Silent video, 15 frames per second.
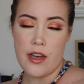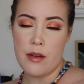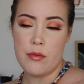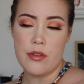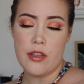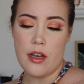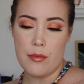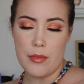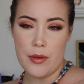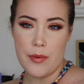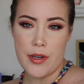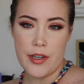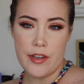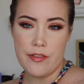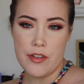I will not be
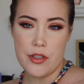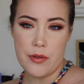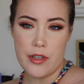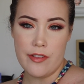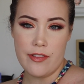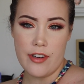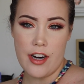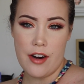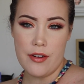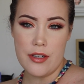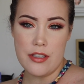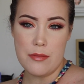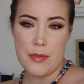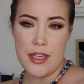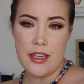wearing it for 24
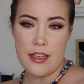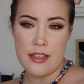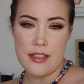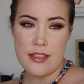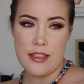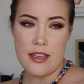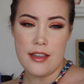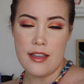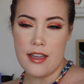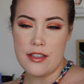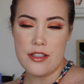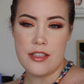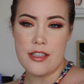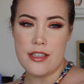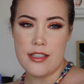hours because
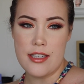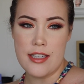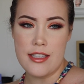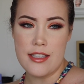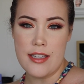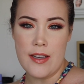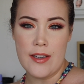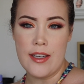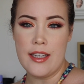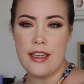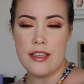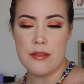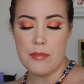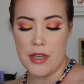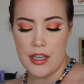that's just insanity
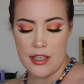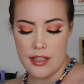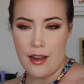to me.